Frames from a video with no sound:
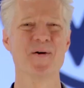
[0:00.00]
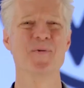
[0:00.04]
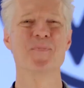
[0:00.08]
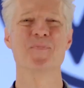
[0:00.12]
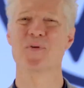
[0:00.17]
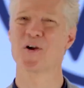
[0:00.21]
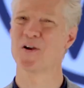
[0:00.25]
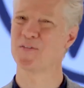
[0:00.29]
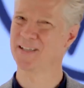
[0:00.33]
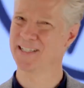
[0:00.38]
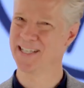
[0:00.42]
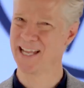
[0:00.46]

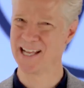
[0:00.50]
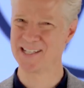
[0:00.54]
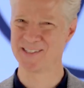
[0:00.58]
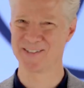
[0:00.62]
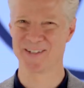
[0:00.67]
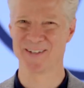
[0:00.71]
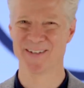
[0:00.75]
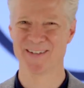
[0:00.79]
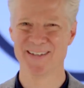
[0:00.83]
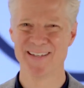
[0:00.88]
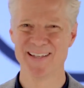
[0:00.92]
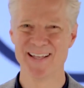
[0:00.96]
Perfect answer.
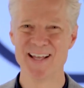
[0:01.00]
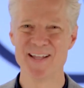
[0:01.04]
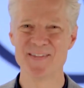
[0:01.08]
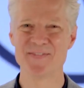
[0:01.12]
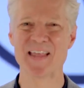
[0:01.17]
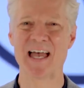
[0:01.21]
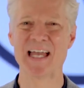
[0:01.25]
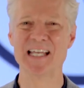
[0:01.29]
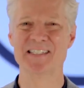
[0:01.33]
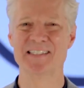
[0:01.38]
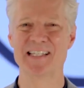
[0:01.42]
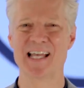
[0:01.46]

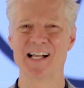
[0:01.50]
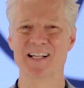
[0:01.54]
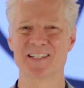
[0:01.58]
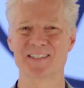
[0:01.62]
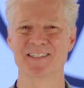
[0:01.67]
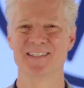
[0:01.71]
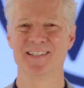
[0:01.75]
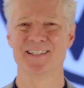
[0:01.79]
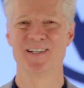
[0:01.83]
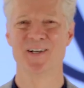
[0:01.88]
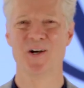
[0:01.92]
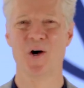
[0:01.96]
Thanks, Alex.
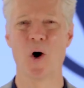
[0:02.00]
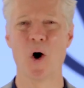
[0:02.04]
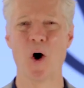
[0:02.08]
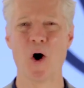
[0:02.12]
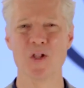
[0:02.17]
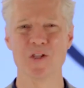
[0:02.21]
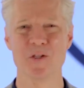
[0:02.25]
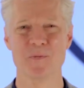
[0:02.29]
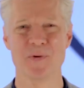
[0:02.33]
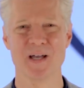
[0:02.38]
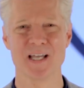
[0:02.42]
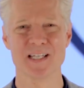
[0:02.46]
All
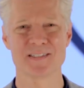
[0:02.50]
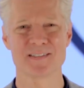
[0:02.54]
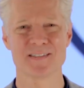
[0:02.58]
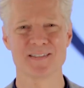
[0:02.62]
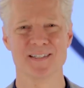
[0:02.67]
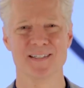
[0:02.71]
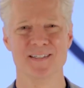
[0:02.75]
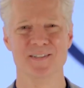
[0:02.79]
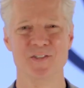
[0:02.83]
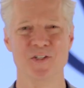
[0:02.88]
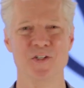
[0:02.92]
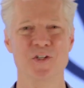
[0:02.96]
the best
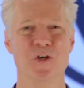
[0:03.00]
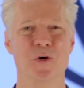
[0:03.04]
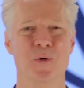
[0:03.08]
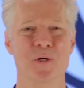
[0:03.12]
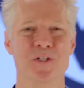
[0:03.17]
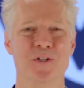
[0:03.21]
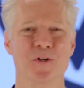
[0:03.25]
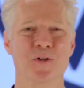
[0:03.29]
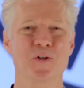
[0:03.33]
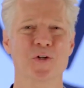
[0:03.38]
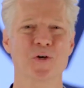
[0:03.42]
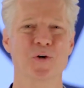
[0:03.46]
to you and
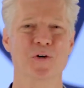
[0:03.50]
your new